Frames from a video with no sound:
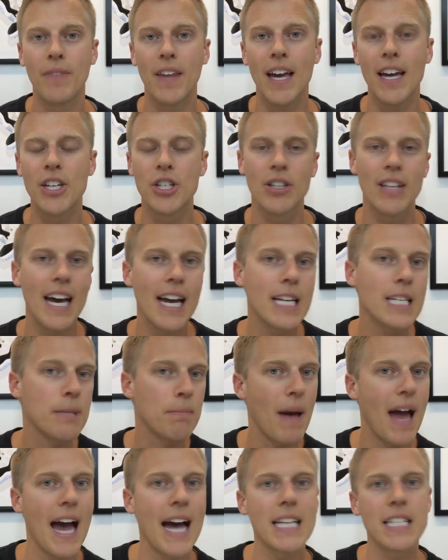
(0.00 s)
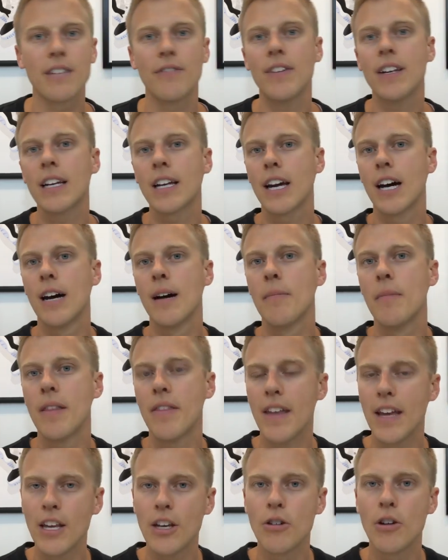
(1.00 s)
Okay, so that is passive income
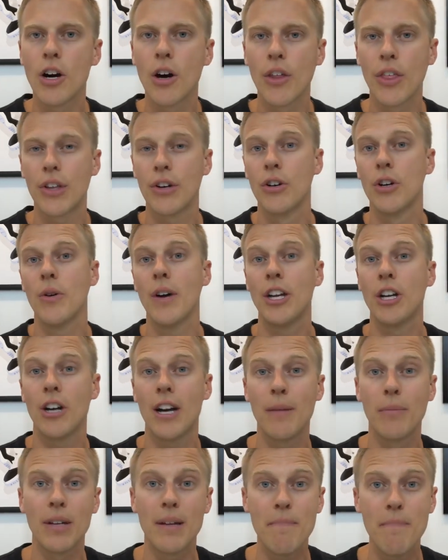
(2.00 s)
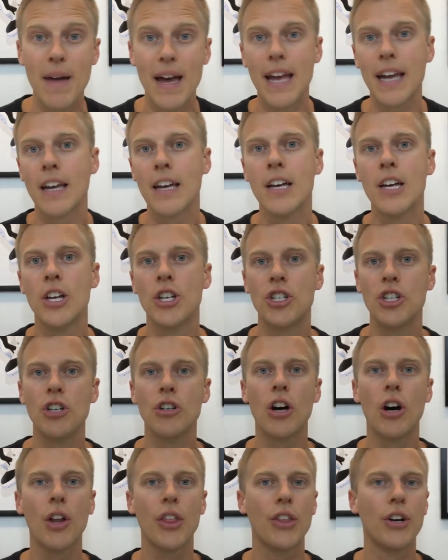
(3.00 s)
that you go through and you're able to make. So
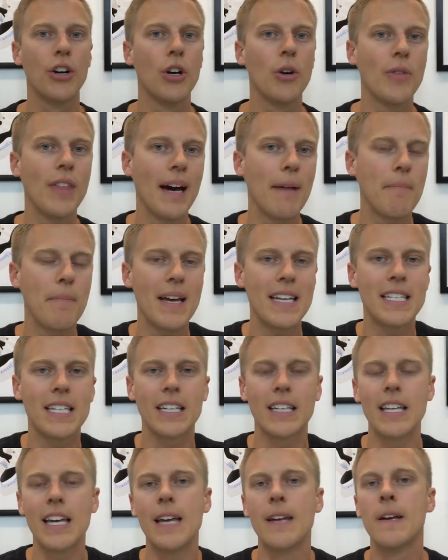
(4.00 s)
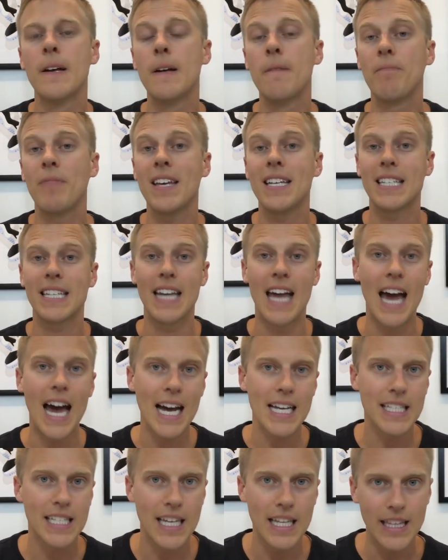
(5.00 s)
you go through, that basically is an
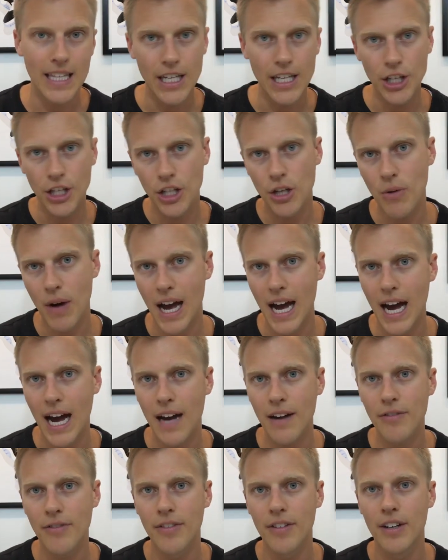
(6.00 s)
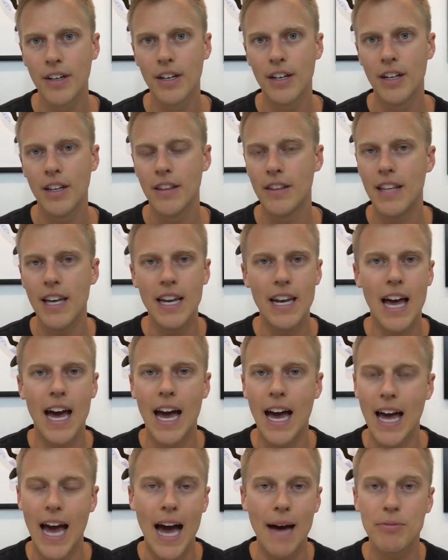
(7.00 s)
asset that you have that
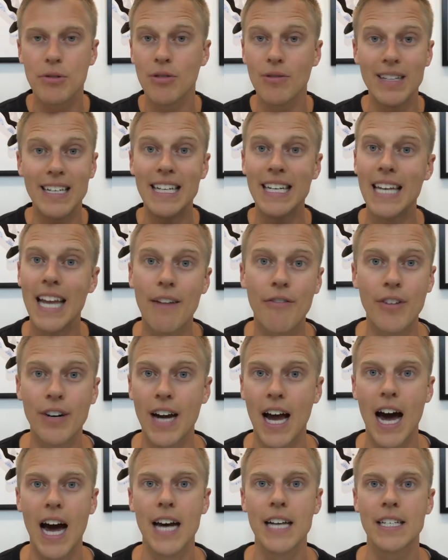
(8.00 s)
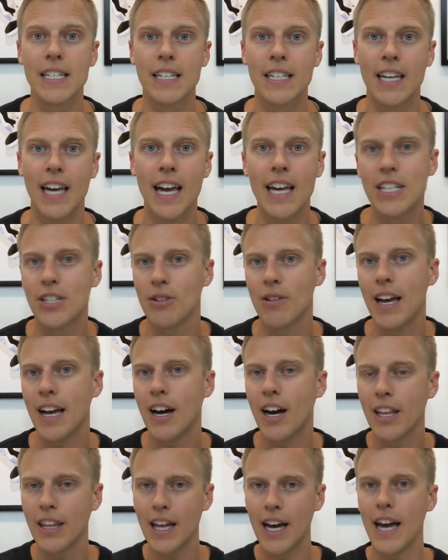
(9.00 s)
absolutely never dies. Okay, so like
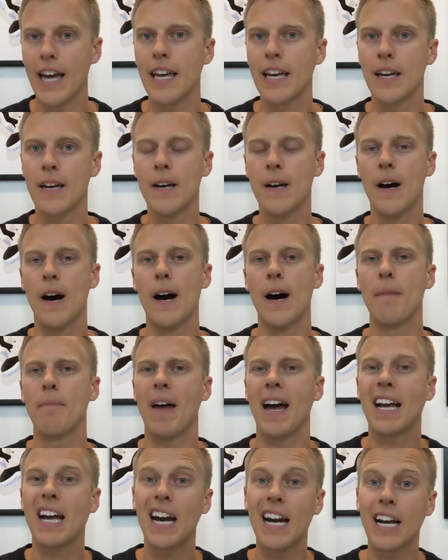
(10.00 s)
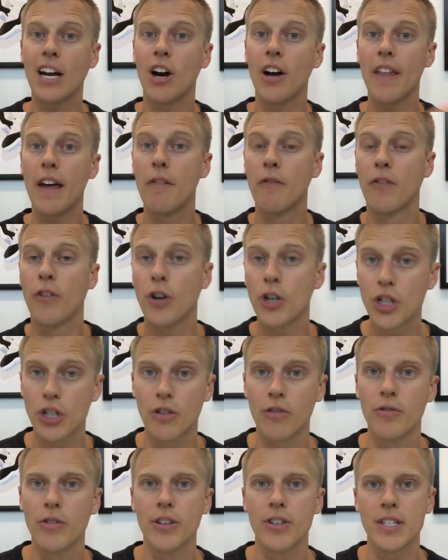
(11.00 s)
unlike, I kind of call that
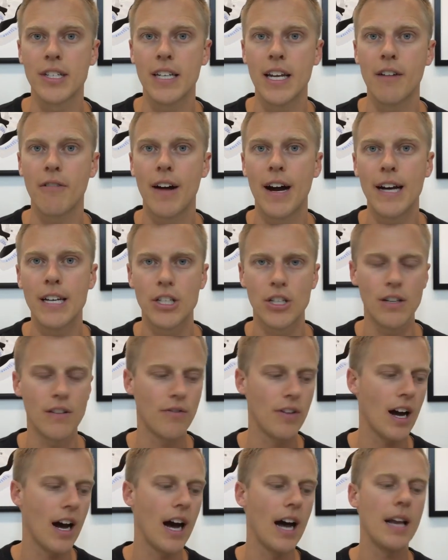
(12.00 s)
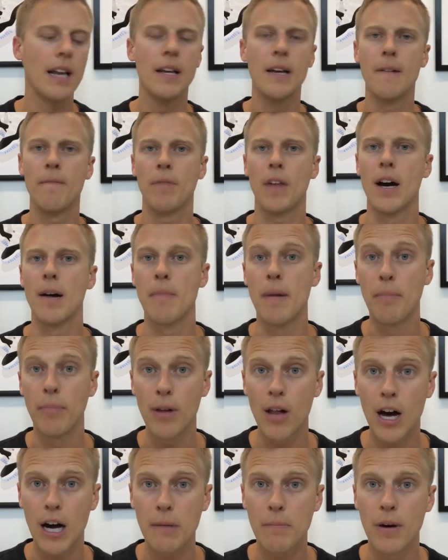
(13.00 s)
virtual real estate, right? So you've got a
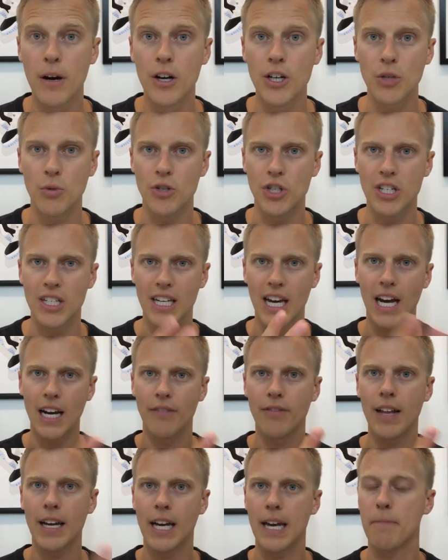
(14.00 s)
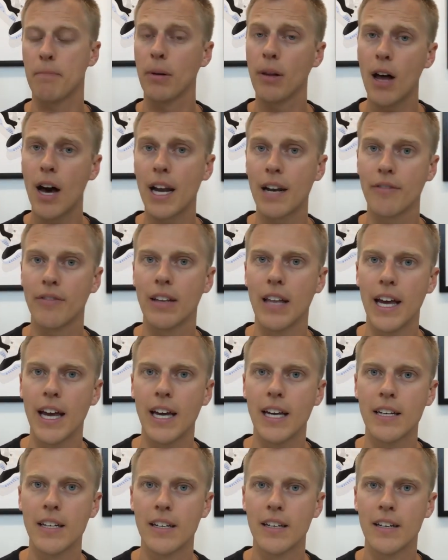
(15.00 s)
blog post, which is kind of like a plot of
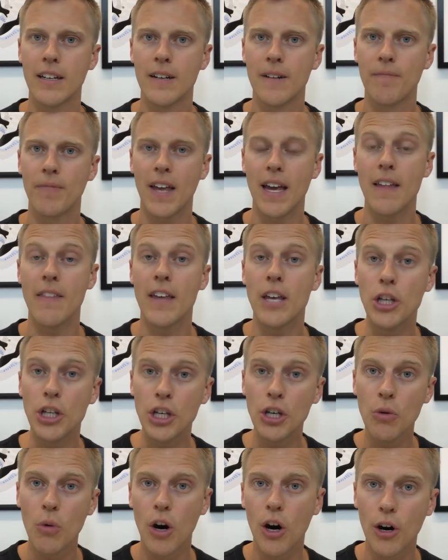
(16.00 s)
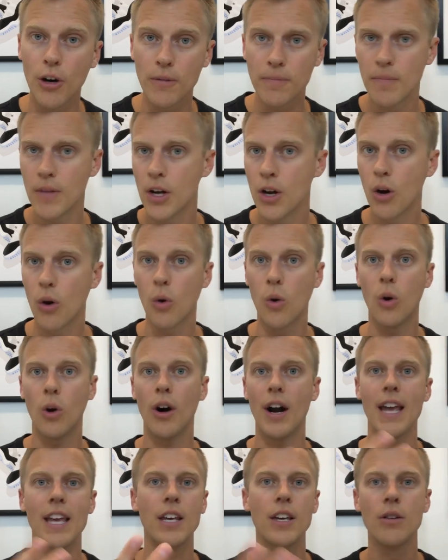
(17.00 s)
land, okay, that you own,
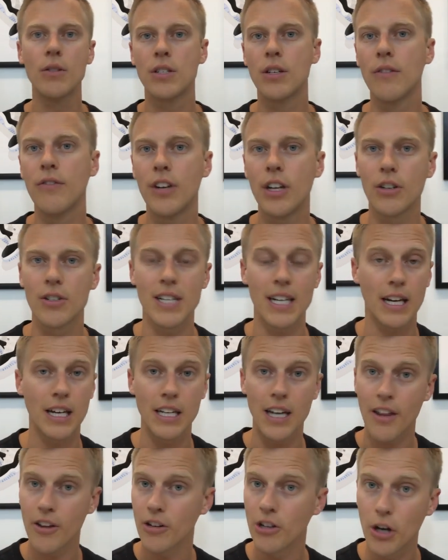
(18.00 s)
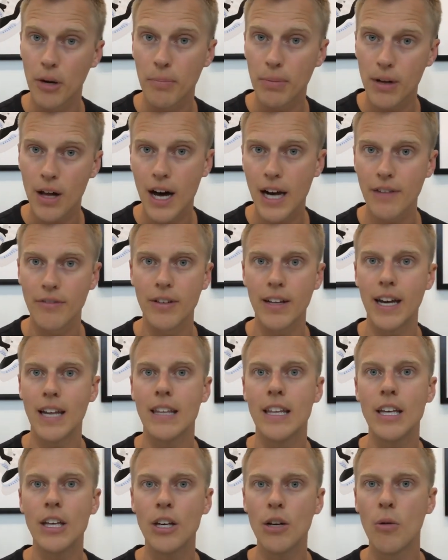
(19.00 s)
or a YouTube video is like another little plot of
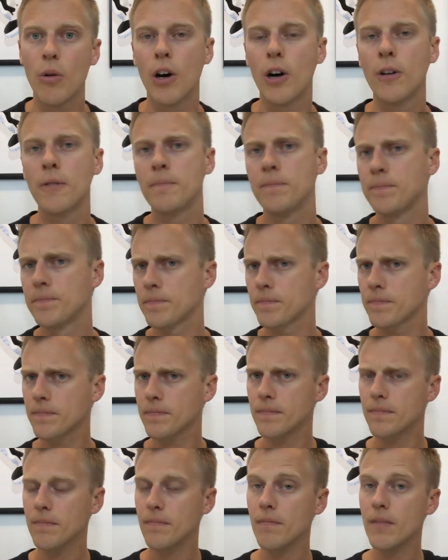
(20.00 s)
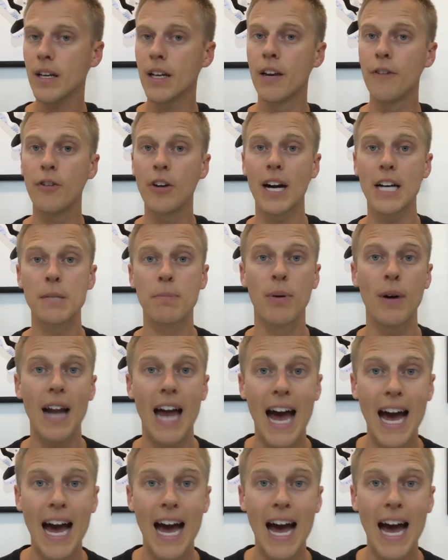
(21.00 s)
land that you own. And if you guys put